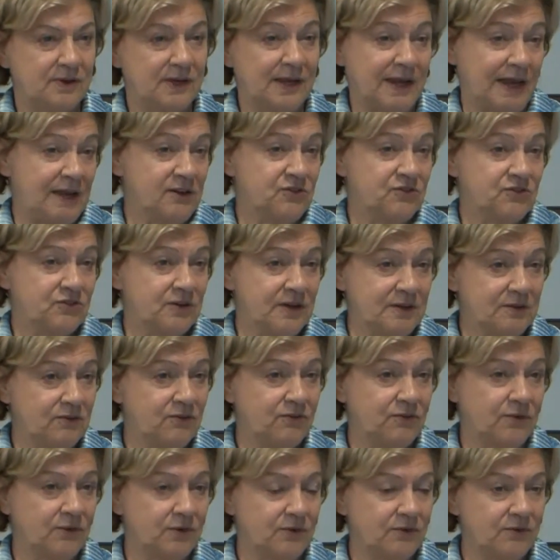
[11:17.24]
cash
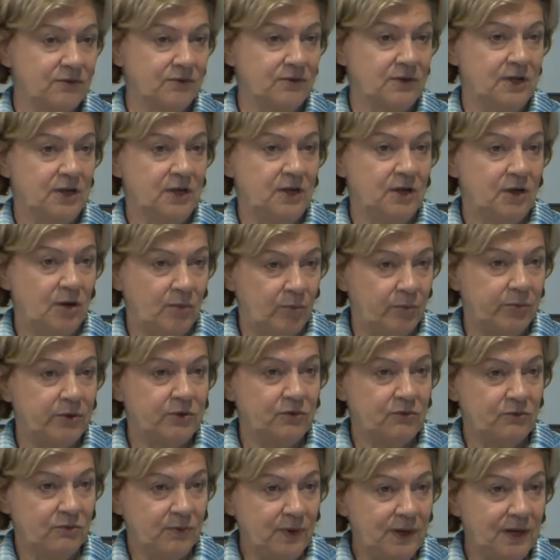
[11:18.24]
transfers,
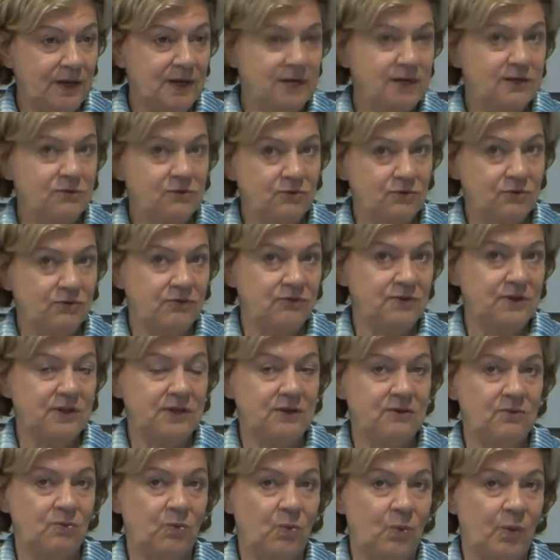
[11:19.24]
but really to
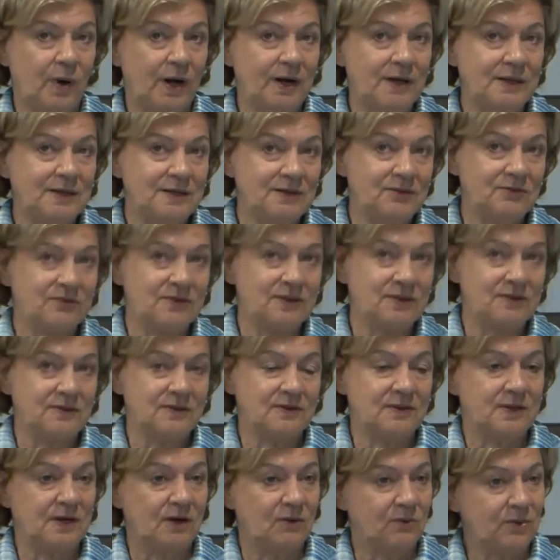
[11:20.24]
see what is
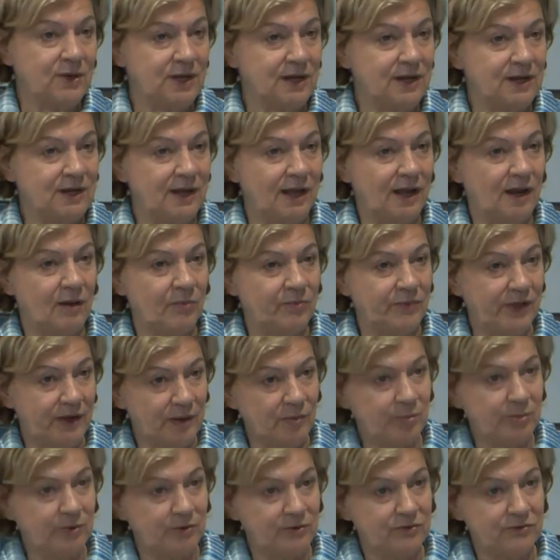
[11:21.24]
it that we can help
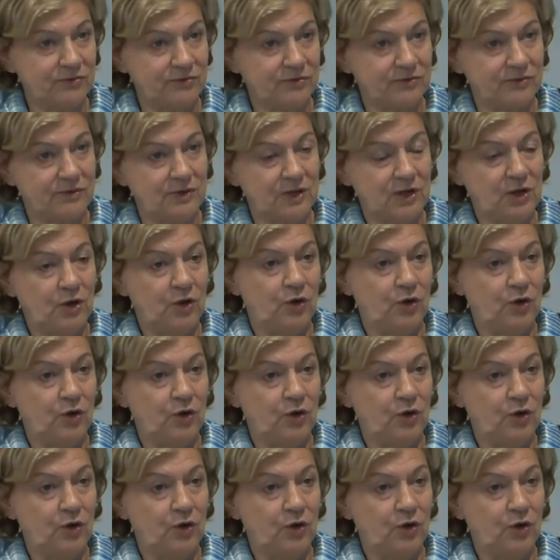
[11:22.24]
that person,